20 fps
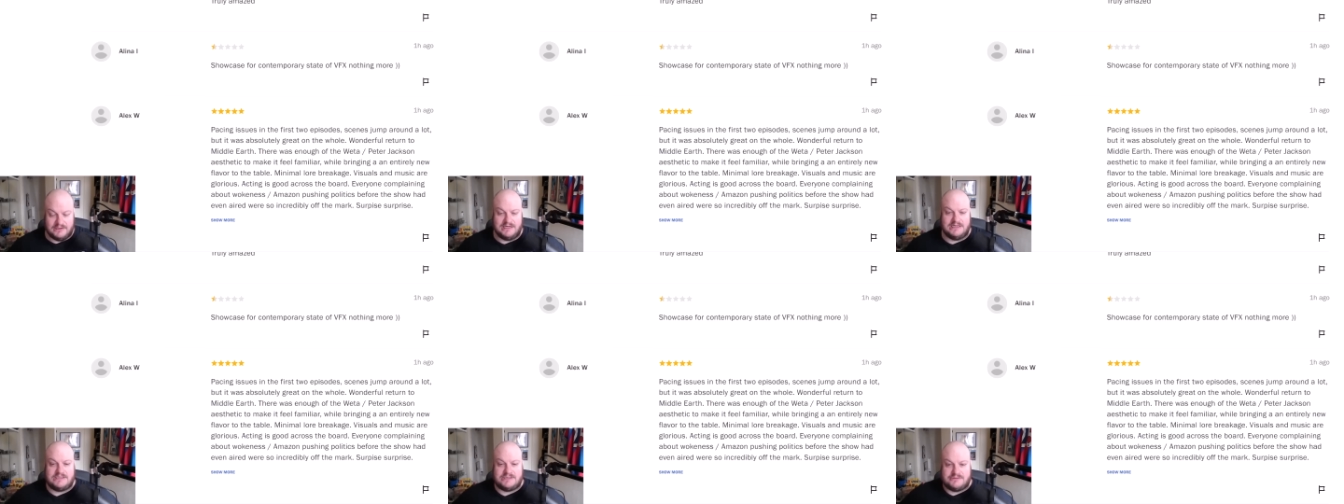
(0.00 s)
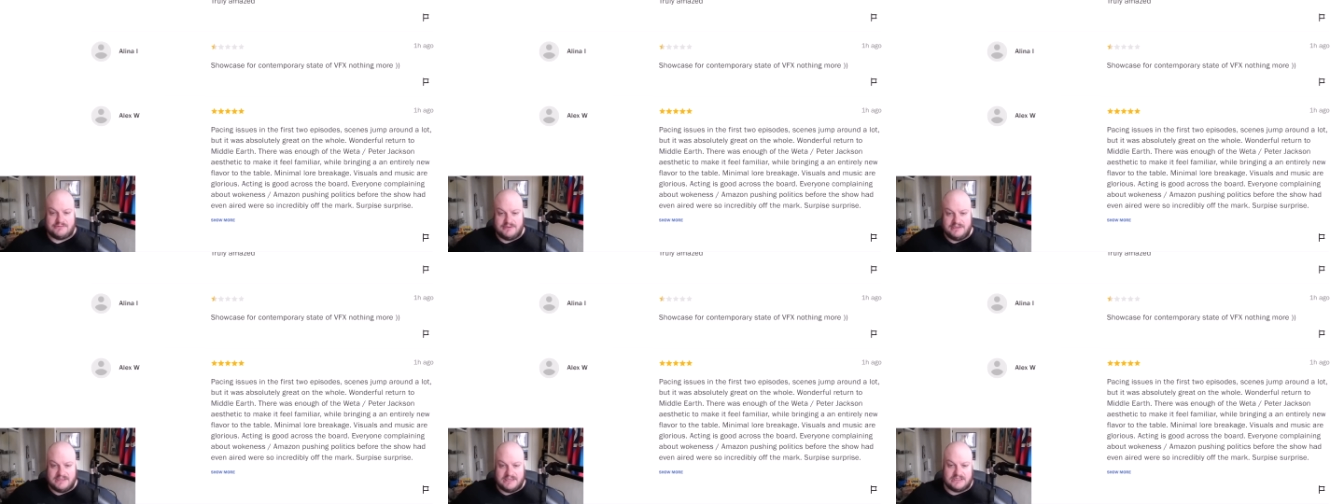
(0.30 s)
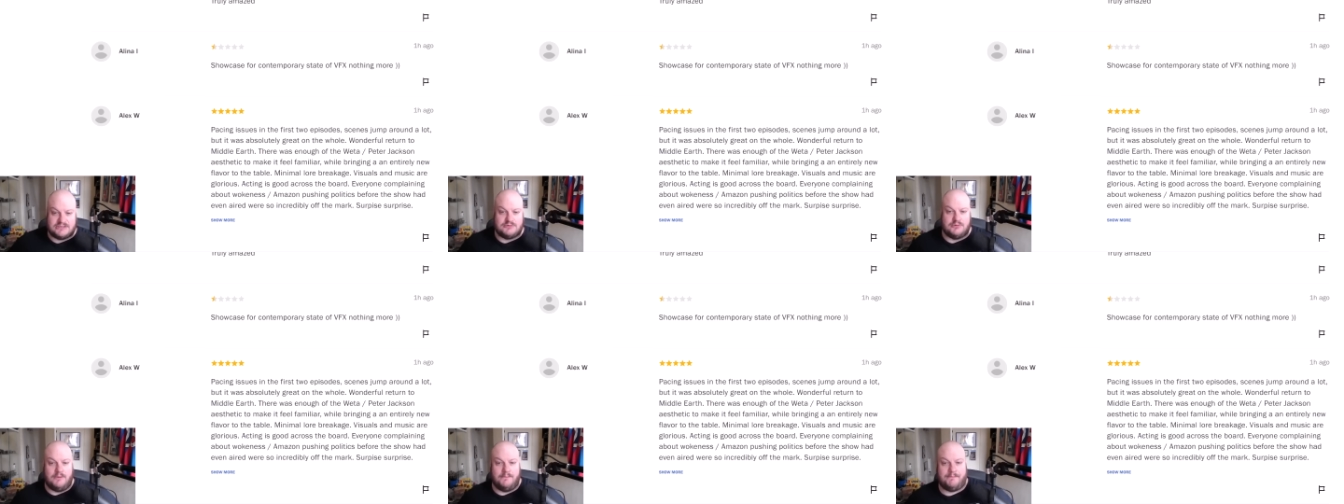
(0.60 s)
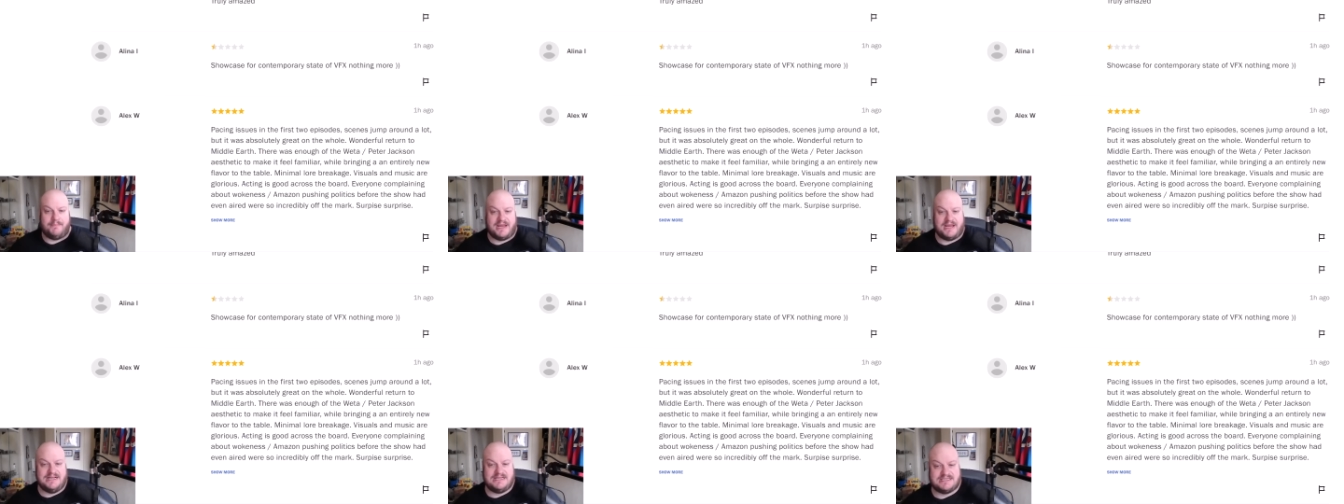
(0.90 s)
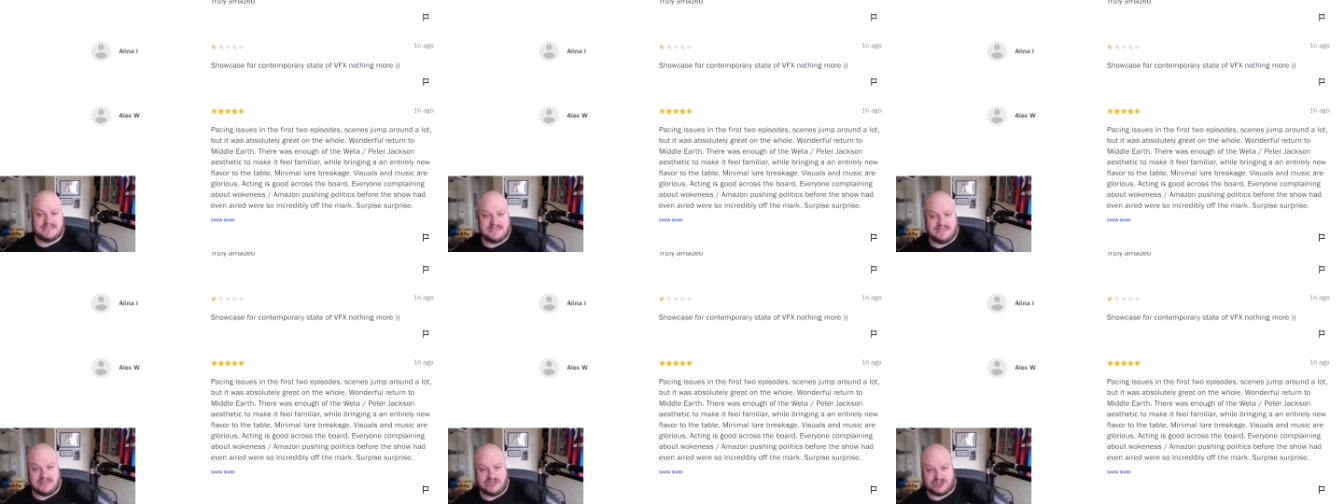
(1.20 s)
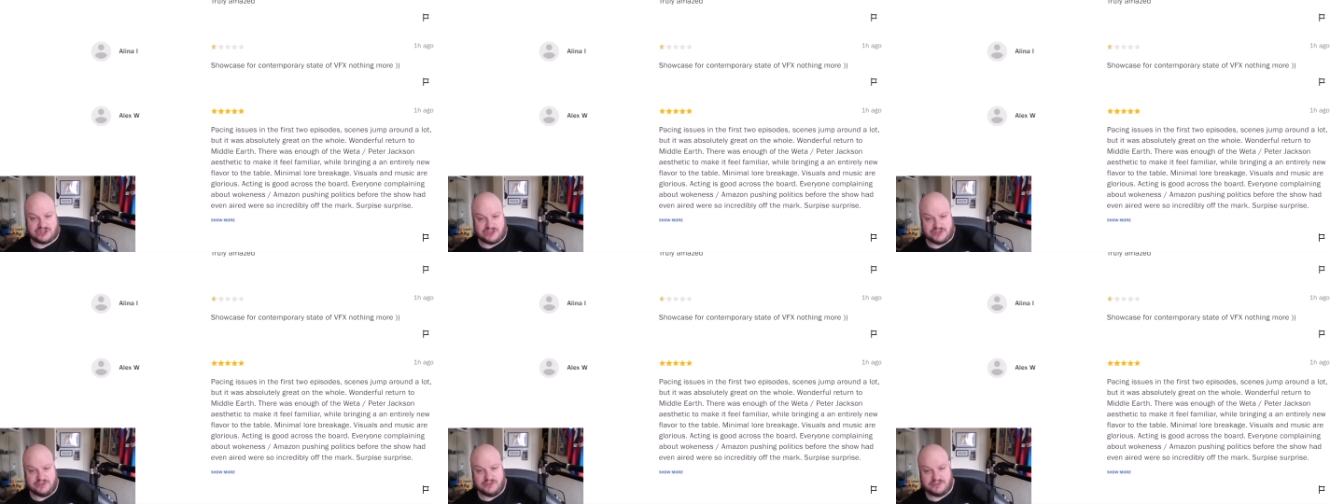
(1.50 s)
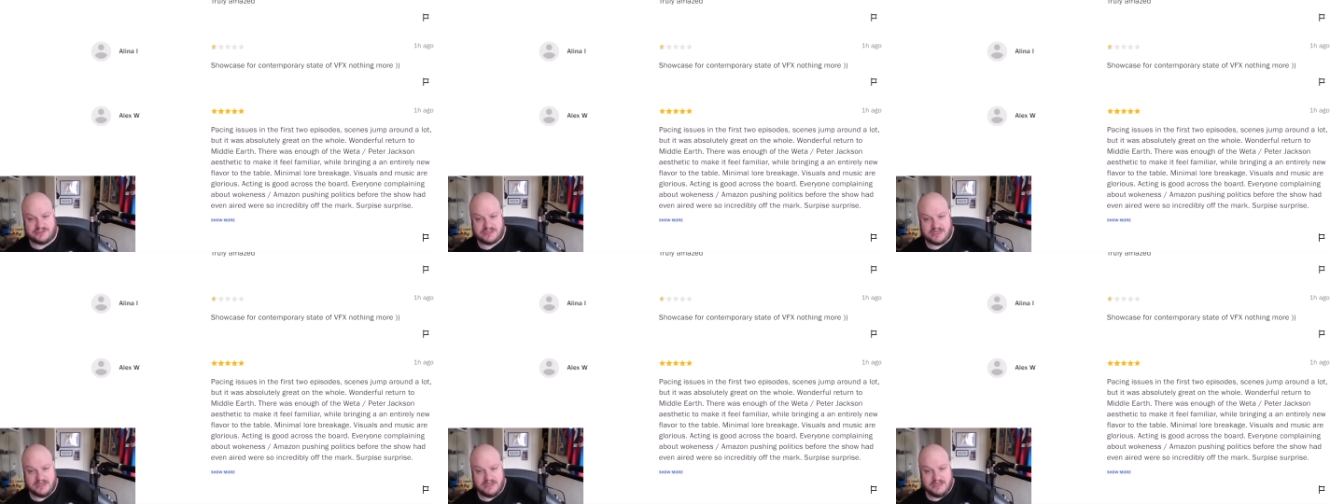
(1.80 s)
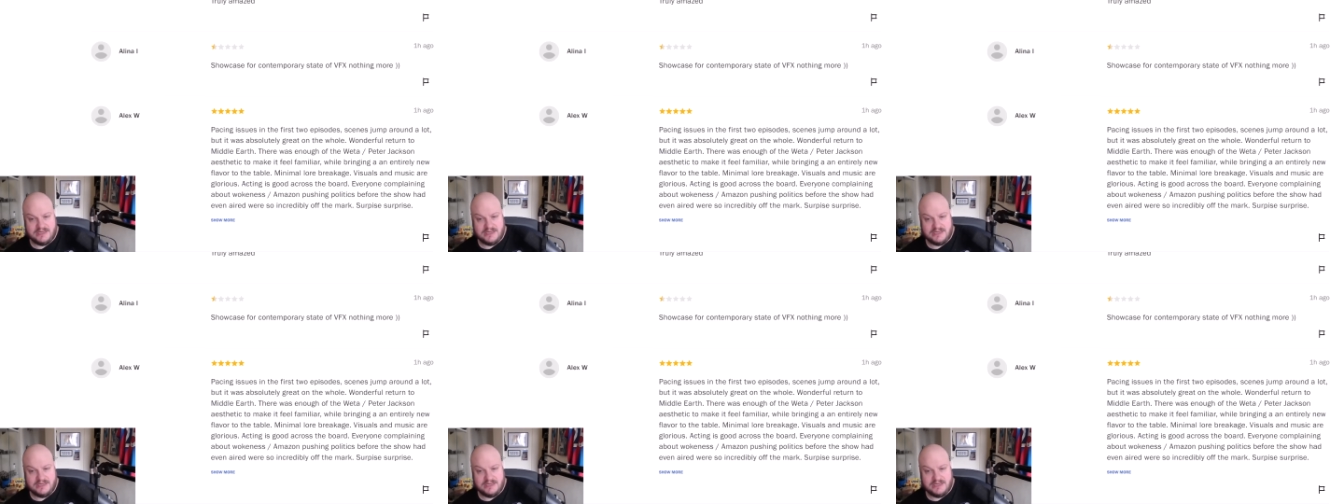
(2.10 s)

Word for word: Let's read this one. Pacing issues